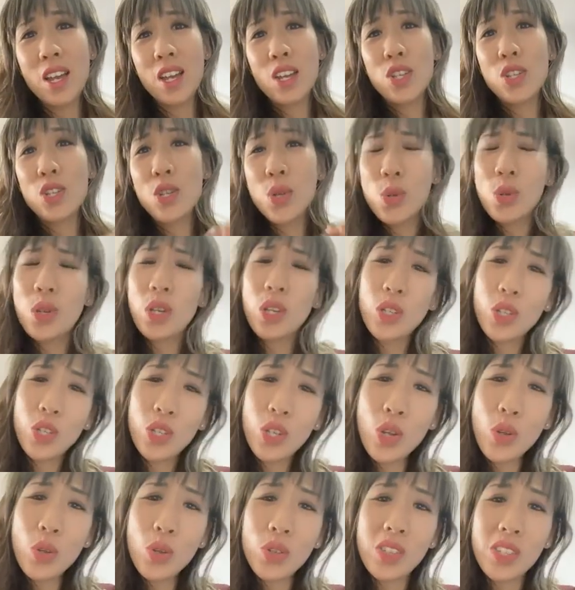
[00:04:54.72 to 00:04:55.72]
you can
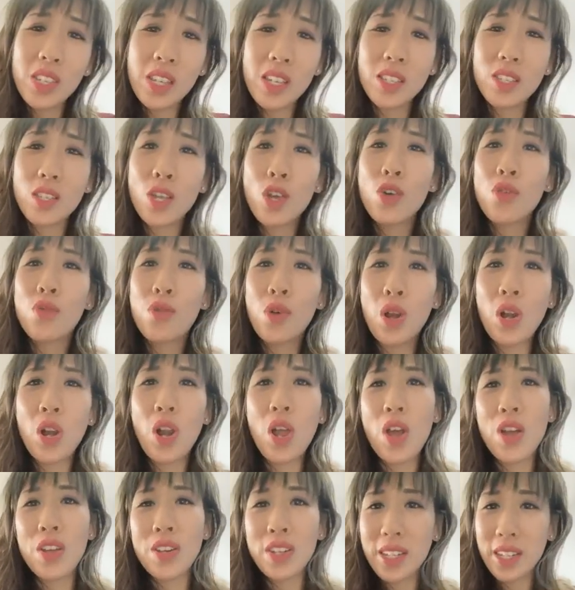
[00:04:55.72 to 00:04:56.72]
use this for
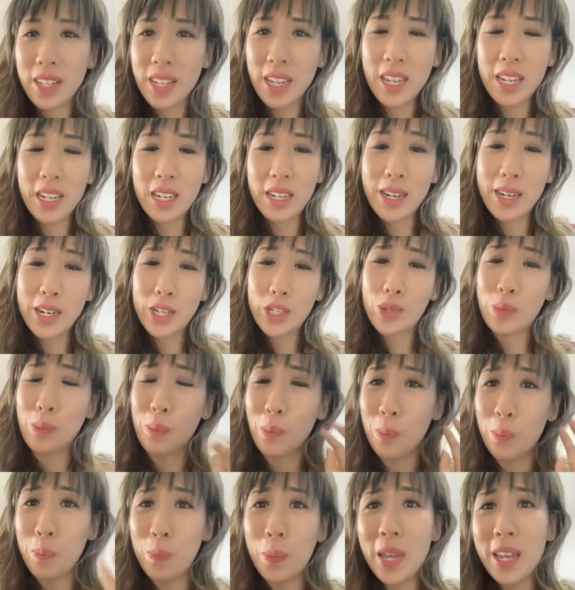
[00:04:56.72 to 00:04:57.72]
learning English.
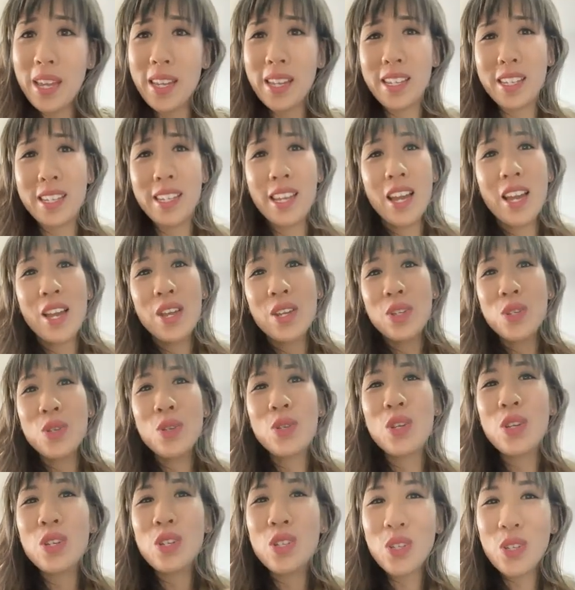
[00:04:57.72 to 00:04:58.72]
B, B, you
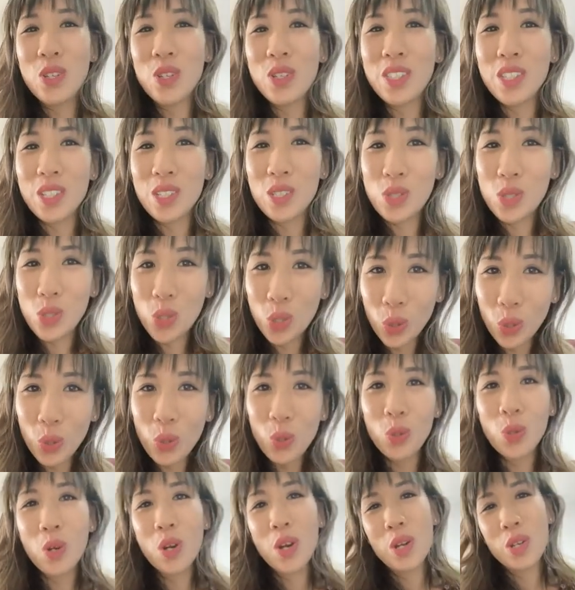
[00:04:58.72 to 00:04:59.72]
can use this
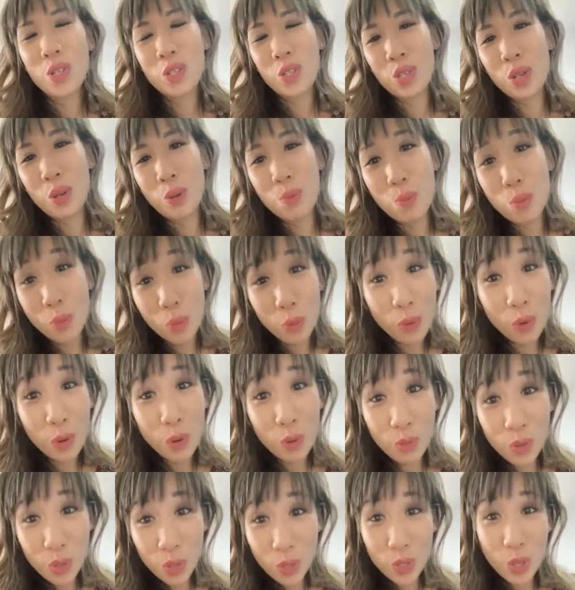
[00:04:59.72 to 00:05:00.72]
tool to
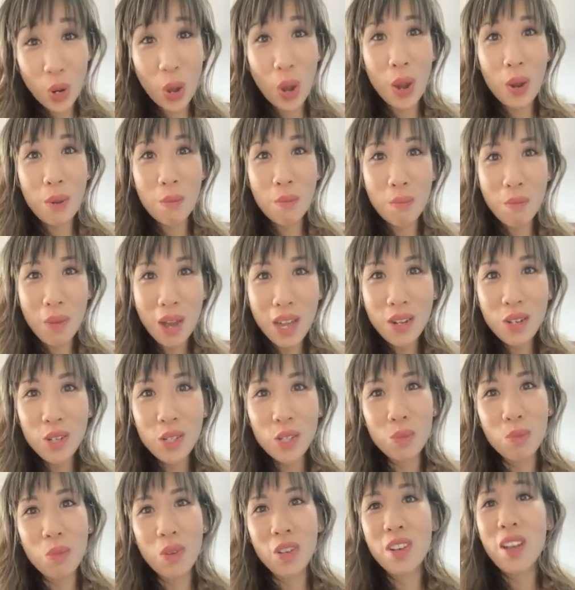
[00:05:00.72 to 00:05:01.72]
improve your time
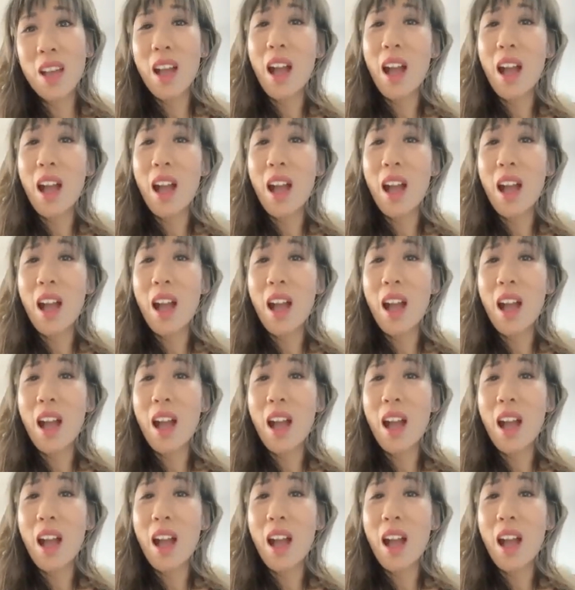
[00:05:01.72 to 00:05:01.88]
management.